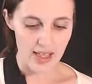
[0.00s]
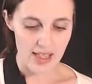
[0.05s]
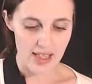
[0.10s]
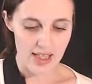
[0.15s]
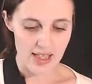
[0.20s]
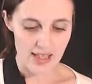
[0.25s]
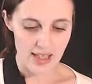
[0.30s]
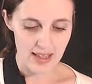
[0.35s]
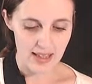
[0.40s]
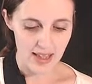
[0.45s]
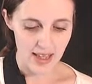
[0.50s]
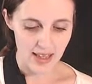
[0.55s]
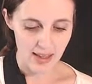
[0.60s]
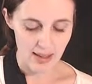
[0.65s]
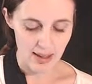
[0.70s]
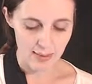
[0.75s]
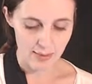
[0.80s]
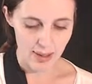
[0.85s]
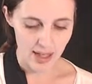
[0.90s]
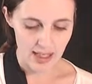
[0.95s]
It is at the
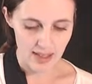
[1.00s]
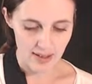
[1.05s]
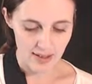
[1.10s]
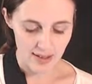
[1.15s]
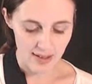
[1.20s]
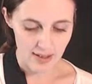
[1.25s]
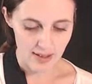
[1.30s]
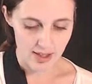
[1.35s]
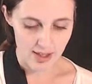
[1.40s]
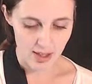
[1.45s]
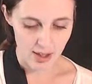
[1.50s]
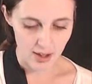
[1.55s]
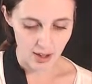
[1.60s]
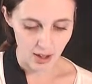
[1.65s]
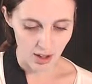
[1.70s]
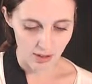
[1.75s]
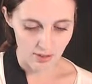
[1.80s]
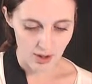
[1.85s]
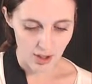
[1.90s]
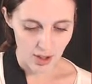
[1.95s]
end of the month, the 30th
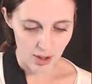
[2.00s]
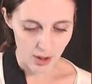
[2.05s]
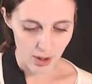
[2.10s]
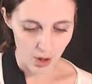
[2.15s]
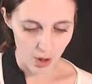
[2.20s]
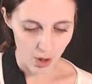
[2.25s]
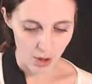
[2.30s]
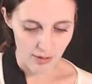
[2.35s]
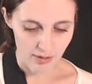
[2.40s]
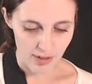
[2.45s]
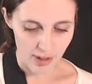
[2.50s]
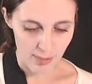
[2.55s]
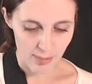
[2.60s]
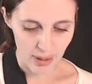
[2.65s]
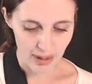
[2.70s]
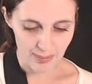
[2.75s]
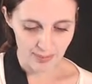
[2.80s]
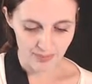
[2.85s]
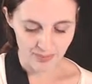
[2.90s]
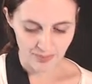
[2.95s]
of
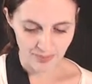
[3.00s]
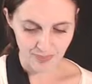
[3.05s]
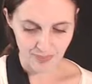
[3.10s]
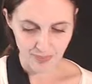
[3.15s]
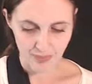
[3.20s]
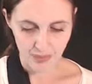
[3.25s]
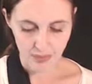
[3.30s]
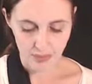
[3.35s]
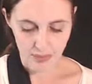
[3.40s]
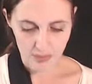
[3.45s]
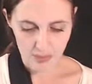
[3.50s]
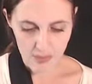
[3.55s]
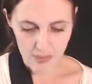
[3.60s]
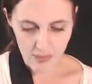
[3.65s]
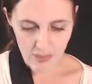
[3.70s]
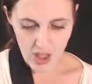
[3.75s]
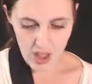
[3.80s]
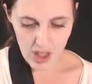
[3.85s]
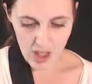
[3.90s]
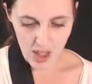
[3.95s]
November.
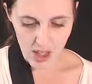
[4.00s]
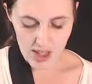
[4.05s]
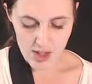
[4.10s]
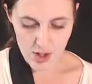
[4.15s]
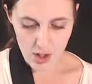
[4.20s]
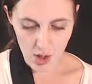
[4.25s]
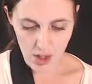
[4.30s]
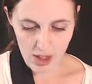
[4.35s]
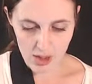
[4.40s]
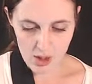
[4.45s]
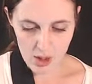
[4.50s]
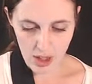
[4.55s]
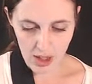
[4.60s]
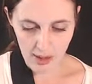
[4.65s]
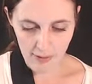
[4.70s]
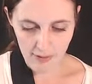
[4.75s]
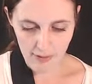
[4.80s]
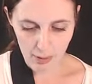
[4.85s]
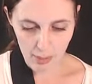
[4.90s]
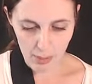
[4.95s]
It's going to
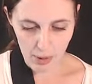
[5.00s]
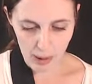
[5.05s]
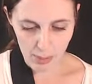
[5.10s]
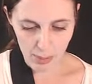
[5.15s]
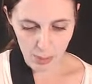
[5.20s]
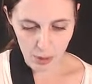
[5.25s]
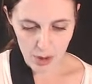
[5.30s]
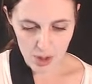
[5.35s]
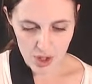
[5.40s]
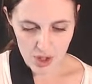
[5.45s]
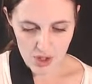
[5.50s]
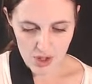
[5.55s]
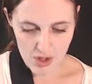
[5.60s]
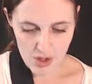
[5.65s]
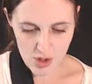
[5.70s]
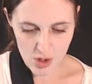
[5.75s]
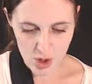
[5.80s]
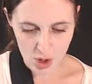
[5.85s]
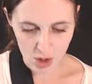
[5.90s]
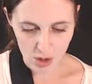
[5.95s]
come from our
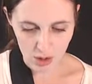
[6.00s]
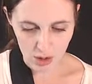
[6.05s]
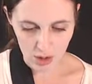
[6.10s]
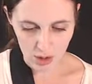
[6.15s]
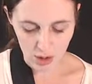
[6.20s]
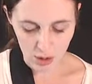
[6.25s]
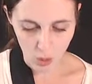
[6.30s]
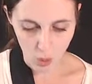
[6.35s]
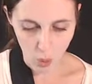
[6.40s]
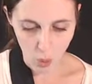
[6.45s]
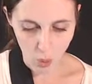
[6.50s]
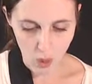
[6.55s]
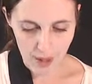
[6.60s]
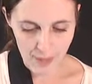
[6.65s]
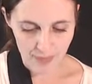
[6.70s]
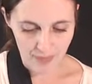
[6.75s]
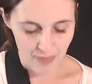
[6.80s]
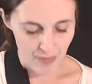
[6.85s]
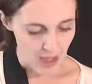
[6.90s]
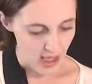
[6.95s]
purchases journal
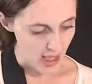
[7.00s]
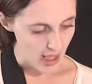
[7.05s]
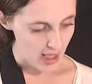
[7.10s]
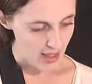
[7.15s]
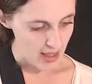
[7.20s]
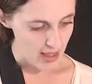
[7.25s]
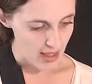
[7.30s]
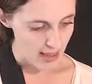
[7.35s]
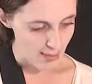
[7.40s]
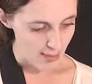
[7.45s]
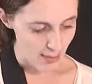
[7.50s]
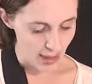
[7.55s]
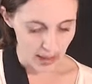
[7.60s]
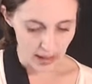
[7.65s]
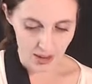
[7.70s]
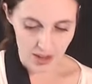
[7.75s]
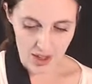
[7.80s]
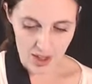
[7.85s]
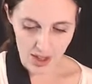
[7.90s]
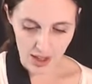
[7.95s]
one, and the
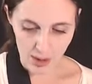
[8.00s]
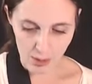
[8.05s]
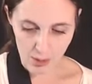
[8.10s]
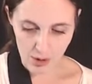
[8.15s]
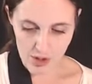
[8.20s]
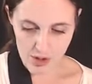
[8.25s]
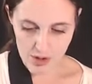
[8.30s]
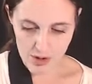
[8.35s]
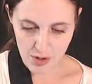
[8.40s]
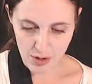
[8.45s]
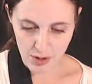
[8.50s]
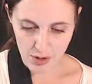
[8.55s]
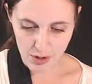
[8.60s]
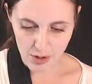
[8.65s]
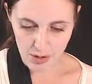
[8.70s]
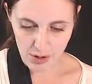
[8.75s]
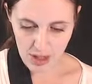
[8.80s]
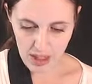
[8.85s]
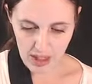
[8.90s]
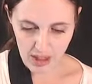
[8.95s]
amount here was
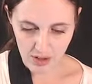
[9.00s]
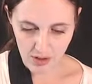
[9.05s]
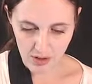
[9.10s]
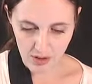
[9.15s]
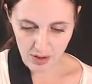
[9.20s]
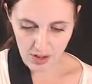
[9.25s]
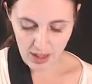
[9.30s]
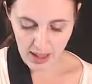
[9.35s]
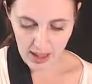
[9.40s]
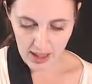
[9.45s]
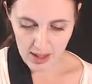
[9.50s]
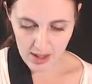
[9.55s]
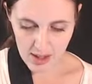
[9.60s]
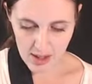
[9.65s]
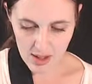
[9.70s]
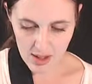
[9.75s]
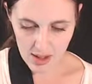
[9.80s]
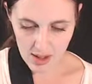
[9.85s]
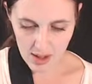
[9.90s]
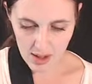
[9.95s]

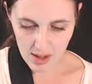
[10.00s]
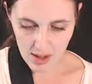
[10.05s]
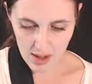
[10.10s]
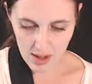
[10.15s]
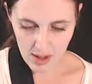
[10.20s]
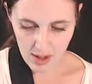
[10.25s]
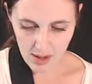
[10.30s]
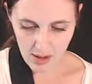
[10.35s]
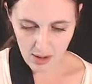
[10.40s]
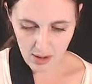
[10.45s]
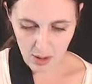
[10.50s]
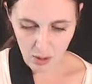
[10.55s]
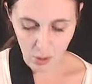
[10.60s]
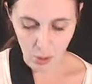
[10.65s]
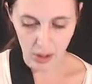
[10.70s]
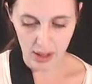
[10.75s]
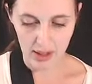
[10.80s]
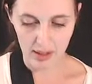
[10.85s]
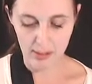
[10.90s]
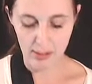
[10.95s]

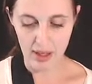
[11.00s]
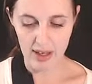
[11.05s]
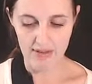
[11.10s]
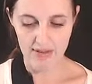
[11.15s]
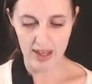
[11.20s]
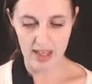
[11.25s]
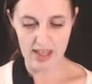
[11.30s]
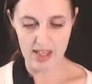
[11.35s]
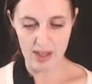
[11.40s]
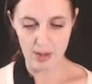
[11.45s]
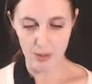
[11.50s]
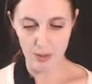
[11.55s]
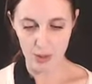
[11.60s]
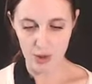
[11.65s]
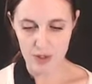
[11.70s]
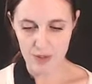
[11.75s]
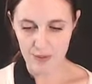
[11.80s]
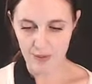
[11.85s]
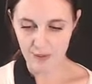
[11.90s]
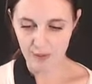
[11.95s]
301, my VAT
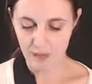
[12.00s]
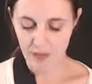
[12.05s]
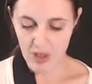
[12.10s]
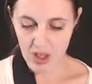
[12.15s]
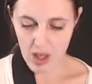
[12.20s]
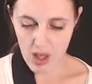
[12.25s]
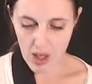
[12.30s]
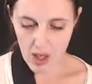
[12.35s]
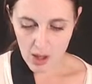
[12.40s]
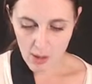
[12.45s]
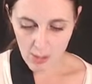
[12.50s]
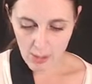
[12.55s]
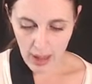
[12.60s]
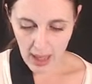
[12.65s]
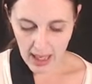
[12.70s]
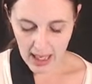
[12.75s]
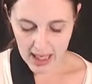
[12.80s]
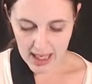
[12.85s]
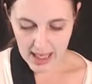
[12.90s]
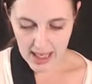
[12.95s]
input.
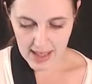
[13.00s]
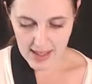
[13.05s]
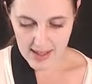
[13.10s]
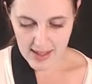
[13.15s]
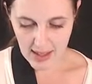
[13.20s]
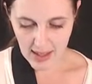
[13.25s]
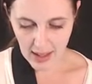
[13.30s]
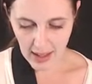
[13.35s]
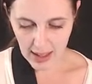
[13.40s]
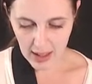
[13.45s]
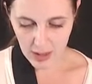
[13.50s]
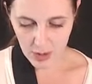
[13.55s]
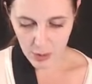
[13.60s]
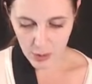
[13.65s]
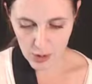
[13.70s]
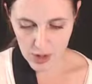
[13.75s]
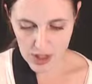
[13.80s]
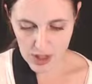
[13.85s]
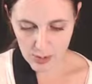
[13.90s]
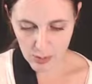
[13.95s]
My next
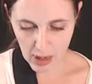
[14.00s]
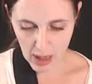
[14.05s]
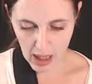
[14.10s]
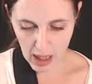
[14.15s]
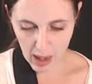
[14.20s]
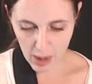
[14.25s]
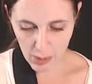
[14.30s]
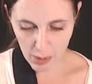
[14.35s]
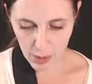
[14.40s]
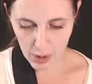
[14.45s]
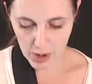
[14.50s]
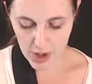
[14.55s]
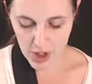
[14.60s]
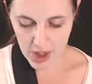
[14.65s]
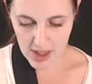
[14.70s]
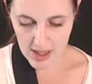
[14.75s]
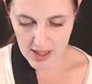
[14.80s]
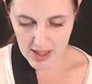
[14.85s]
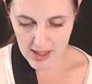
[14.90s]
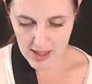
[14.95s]
account was my
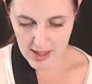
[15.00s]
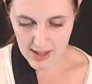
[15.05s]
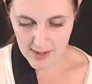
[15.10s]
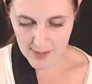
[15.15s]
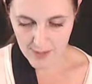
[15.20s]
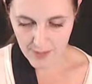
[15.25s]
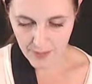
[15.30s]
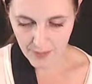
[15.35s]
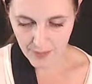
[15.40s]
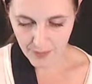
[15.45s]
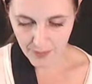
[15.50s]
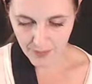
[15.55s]
purchases.